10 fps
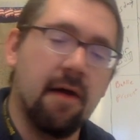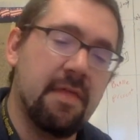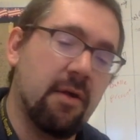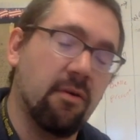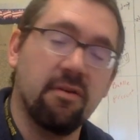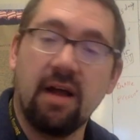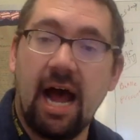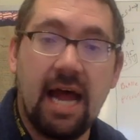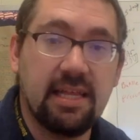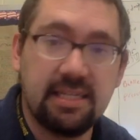They were
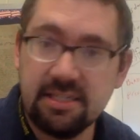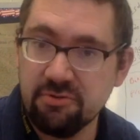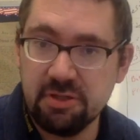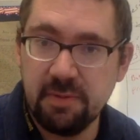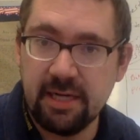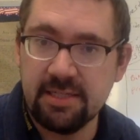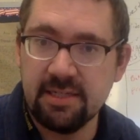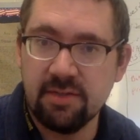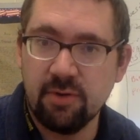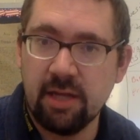highly
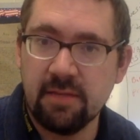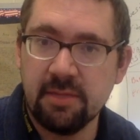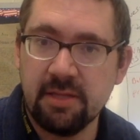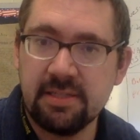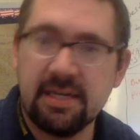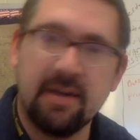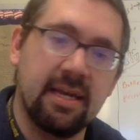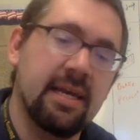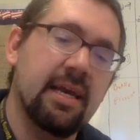disrespected throughout the military,